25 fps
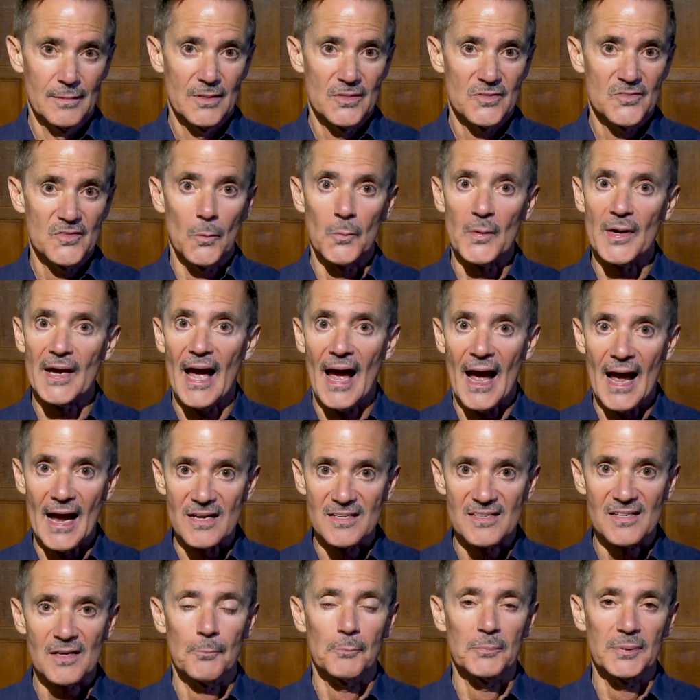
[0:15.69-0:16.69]
So we
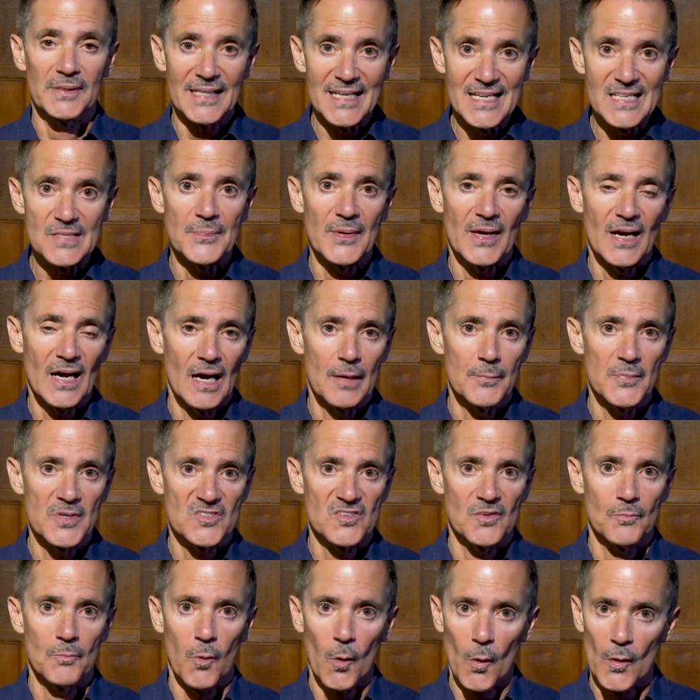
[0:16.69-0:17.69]
ask, please become a
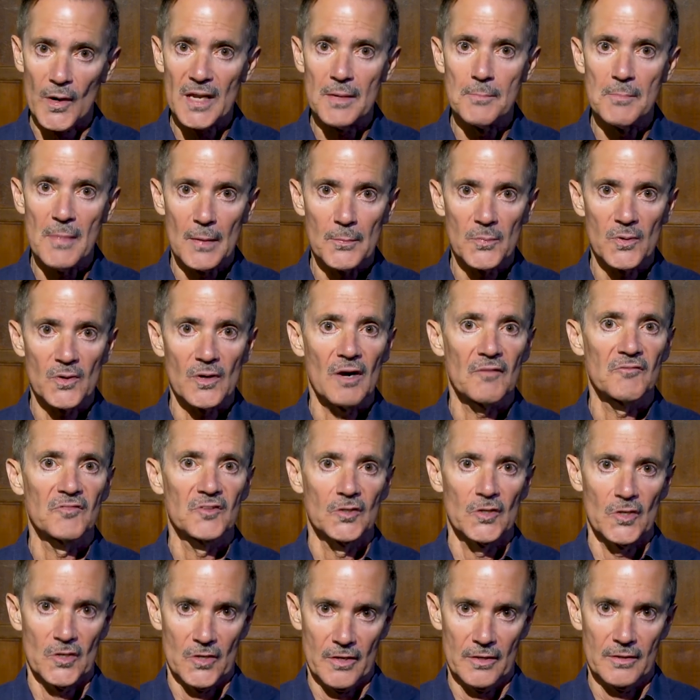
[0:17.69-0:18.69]
supporting member of
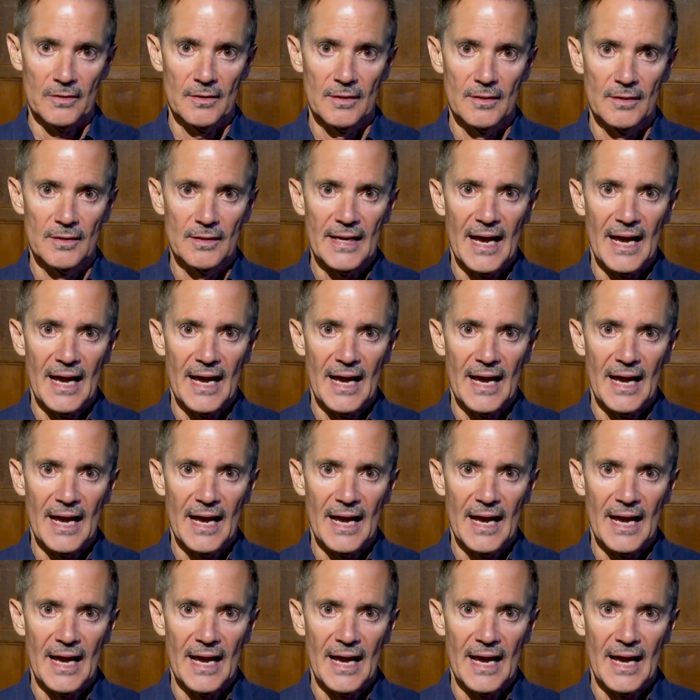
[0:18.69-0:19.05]
LE&RN